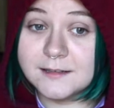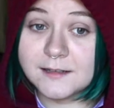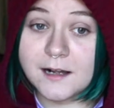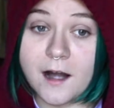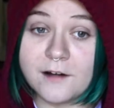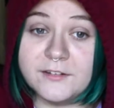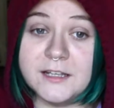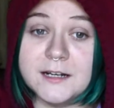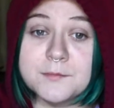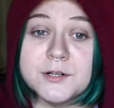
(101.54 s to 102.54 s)

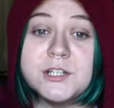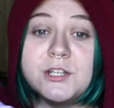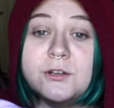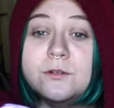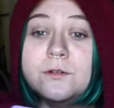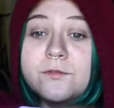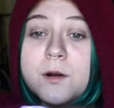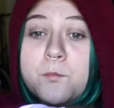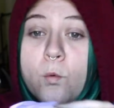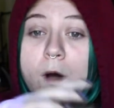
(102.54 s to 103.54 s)
coffee number 2
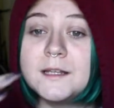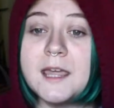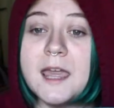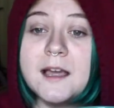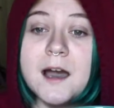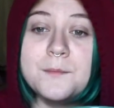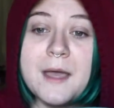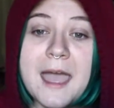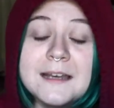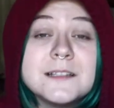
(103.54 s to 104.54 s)
from 1 K-cup,
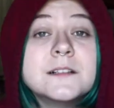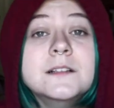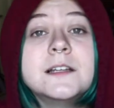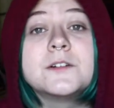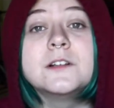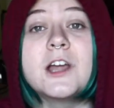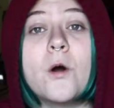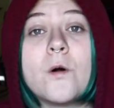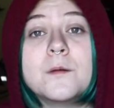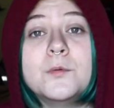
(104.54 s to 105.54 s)
and it's literally
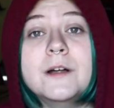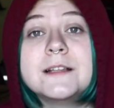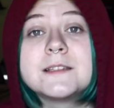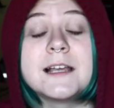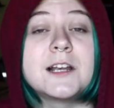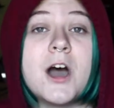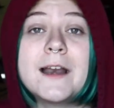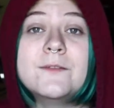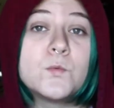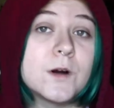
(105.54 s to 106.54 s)
horrible. It's like
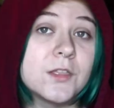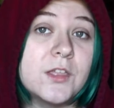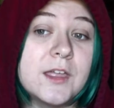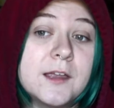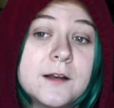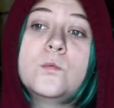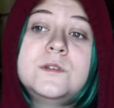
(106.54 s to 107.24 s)
not even worth it.